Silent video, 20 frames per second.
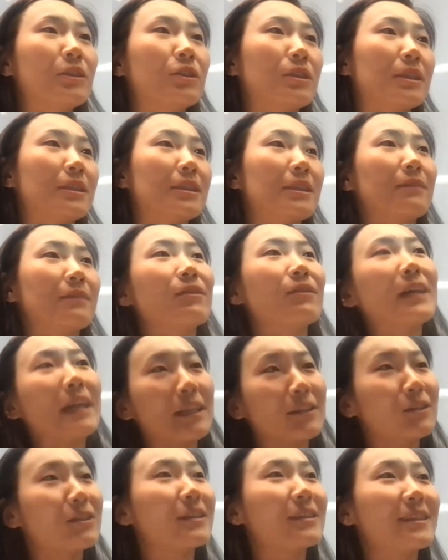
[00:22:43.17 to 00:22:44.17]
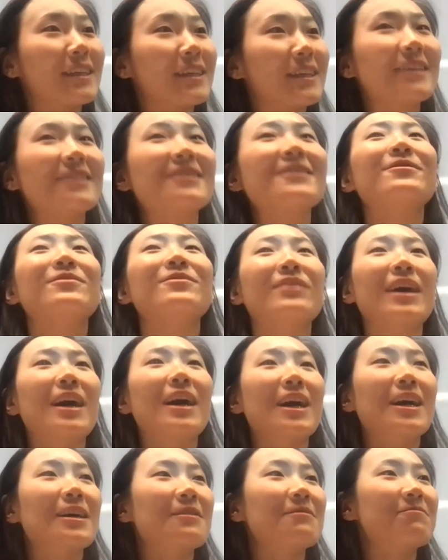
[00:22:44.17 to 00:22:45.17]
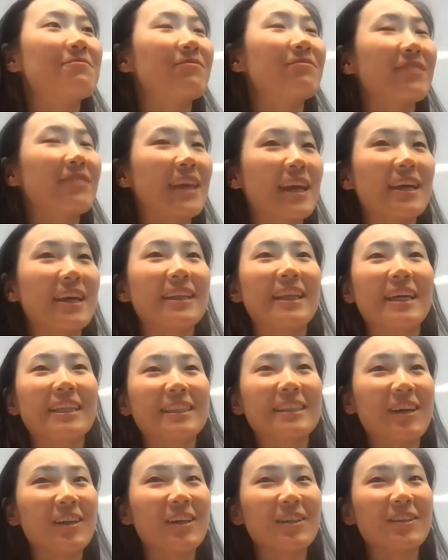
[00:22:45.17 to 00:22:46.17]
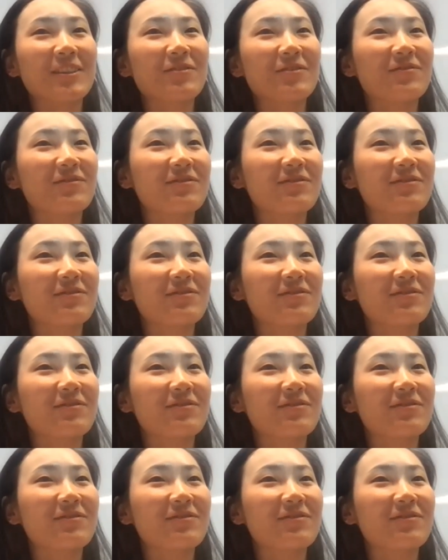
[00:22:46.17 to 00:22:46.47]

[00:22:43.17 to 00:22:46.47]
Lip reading: just if you're interested. Yeah, that's all.